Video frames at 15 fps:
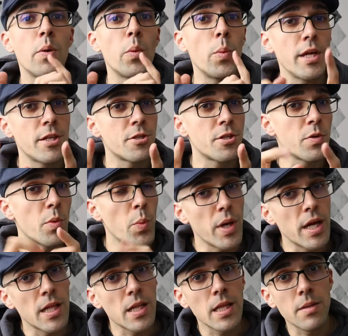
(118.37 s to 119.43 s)
which
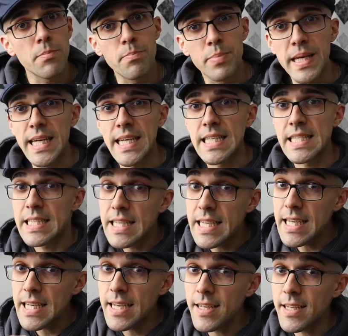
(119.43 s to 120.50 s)
will be
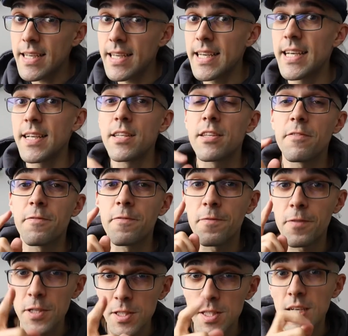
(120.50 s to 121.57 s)
seen in the
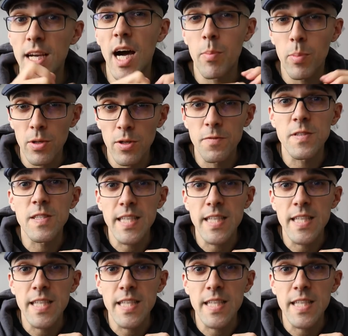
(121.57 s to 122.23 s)
first couple of